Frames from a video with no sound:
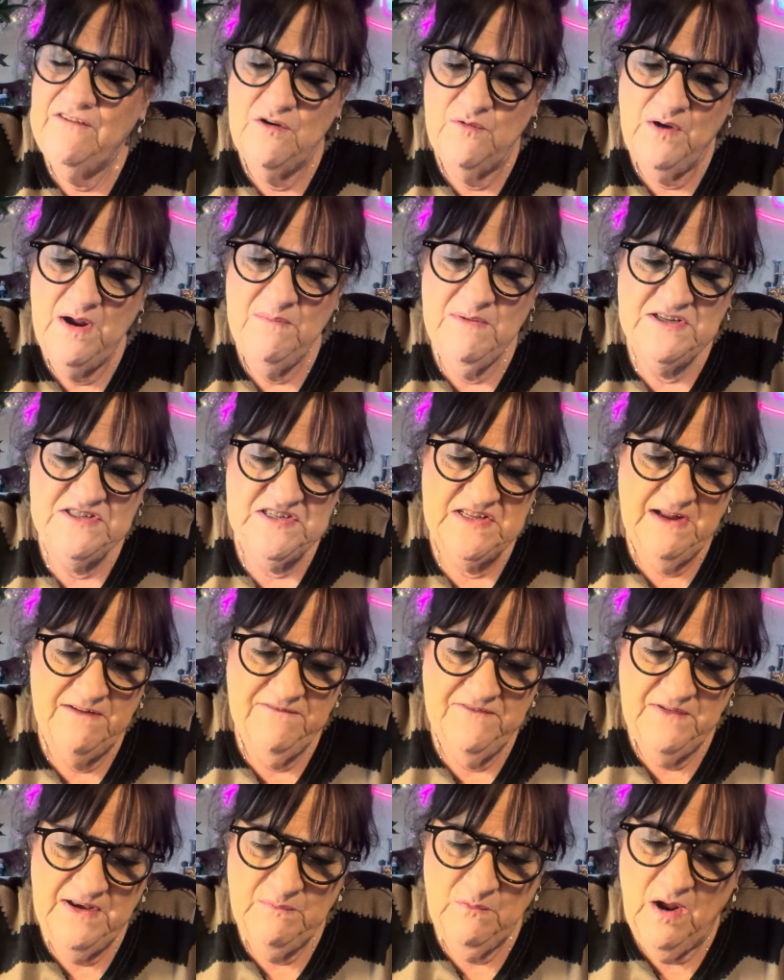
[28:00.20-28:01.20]
away my
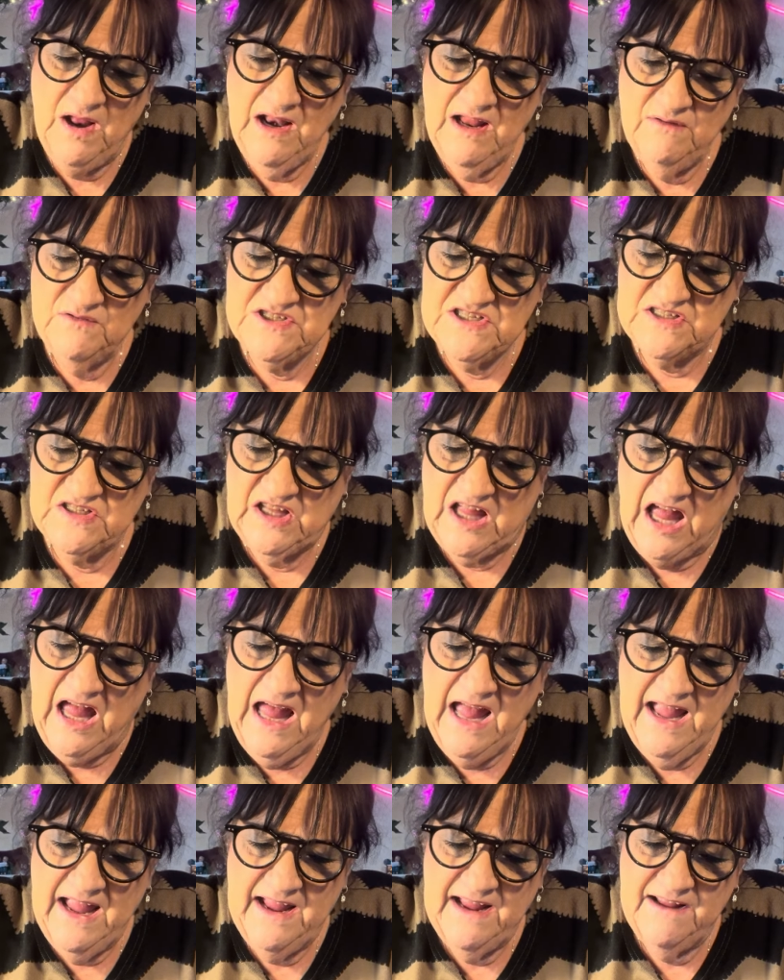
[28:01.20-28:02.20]
stuff while I was
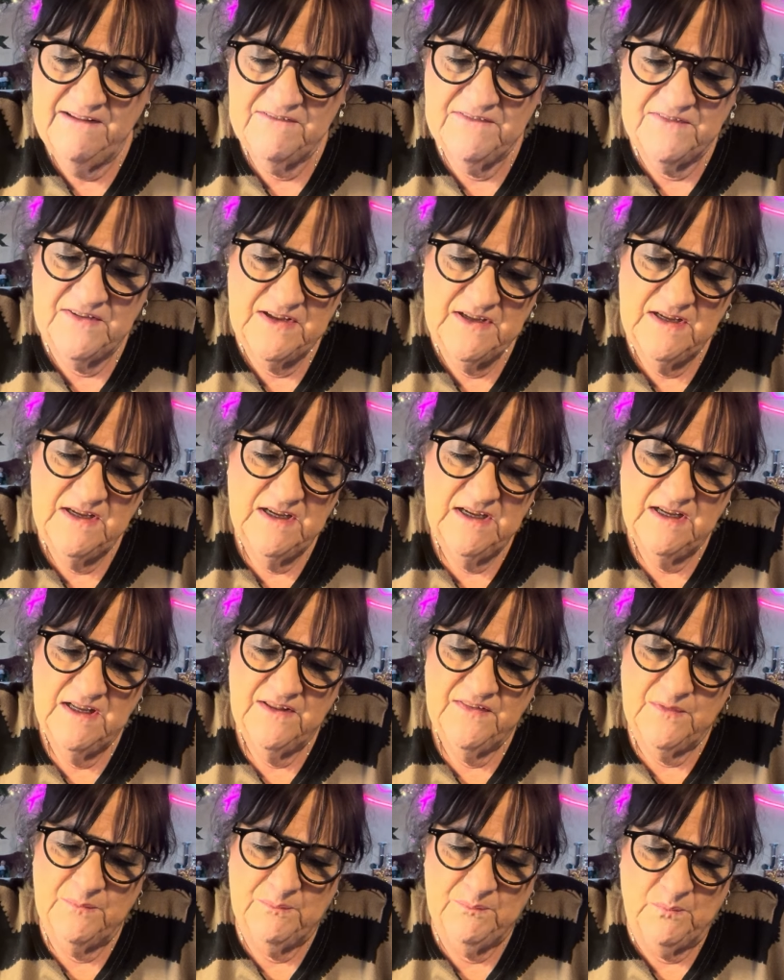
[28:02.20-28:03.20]
alive,
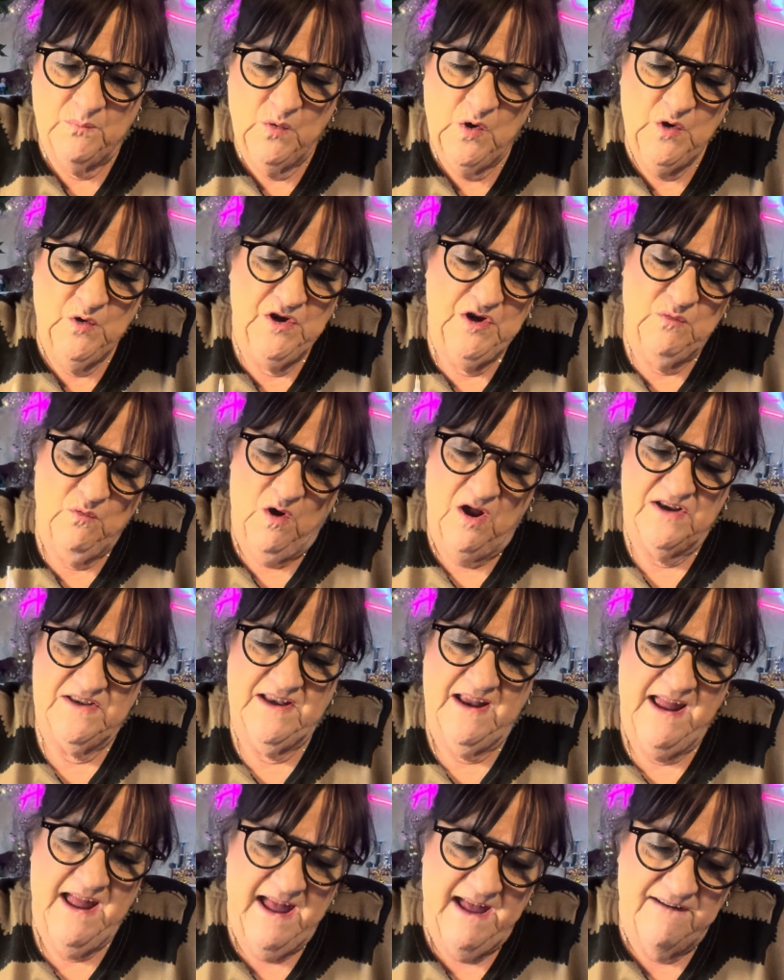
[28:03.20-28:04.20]
who you want
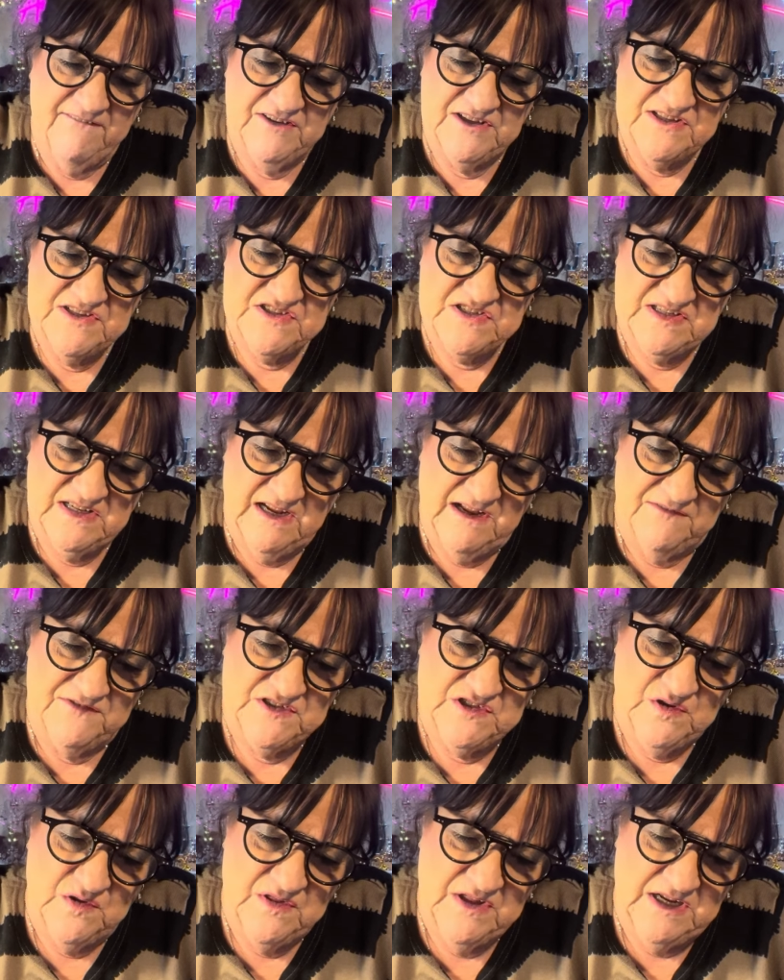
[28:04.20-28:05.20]
to have it and stuff,
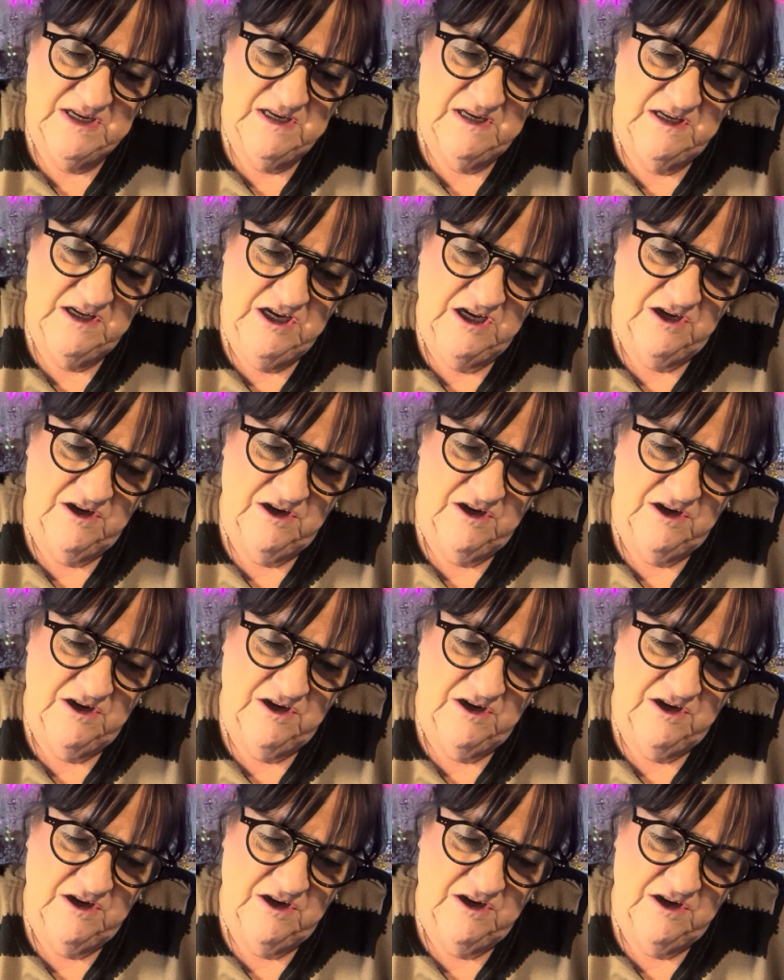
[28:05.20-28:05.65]
so that, you